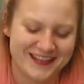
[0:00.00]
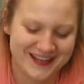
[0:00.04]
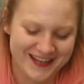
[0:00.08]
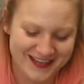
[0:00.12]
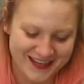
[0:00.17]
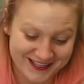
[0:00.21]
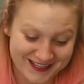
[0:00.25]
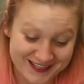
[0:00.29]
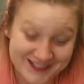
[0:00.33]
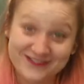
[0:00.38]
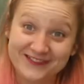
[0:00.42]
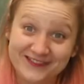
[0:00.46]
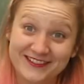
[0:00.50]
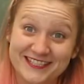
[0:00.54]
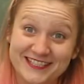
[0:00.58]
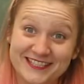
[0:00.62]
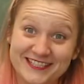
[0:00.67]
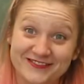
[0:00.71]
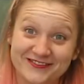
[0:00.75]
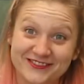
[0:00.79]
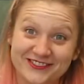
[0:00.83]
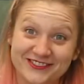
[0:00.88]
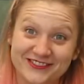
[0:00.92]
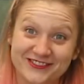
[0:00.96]
It's a really
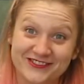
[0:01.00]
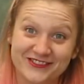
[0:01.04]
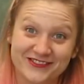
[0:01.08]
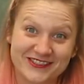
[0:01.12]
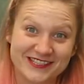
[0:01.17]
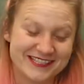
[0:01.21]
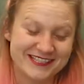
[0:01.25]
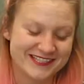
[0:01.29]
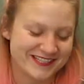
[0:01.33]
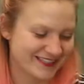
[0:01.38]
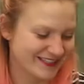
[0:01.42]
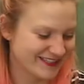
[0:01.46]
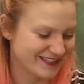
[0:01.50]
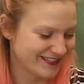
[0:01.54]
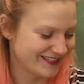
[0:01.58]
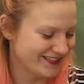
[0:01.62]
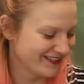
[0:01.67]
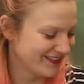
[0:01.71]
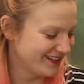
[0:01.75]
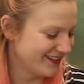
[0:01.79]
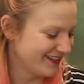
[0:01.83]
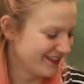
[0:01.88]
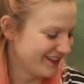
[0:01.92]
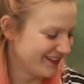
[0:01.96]
difficult question.
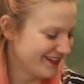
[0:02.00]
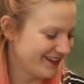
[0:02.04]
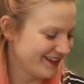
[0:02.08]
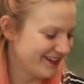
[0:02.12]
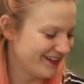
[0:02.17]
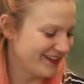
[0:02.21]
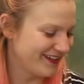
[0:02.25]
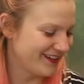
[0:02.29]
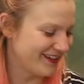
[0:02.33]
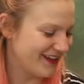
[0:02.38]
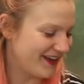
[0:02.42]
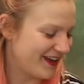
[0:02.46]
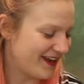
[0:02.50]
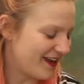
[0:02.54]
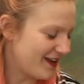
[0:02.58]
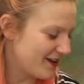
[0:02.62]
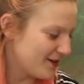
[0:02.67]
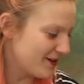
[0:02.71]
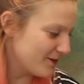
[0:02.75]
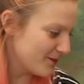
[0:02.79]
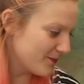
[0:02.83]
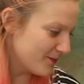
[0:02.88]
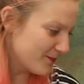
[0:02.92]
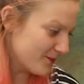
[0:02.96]

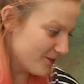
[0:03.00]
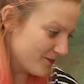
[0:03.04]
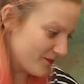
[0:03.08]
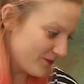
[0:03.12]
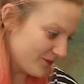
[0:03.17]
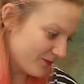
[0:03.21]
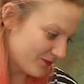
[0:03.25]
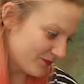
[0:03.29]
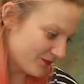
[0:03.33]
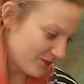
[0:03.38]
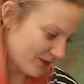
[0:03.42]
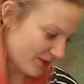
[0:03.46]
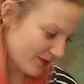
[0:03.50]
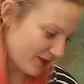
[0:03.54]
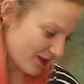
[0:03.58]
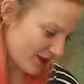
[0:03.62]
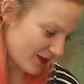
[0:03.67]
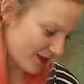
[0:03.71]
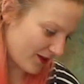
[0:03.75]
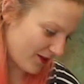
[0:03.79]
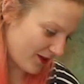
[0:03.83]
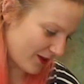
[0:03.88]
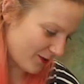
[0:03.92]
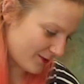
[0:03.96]

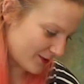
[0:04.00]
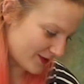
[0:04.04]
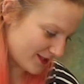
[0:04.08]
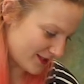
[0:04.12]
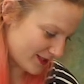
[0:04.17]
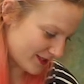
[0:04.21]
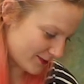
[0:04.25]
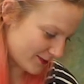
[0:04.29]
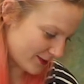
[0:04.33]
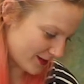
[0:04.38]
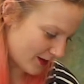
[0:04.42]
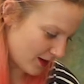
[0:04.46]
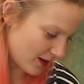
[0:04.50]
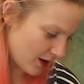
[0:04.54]
Okay, what's this one?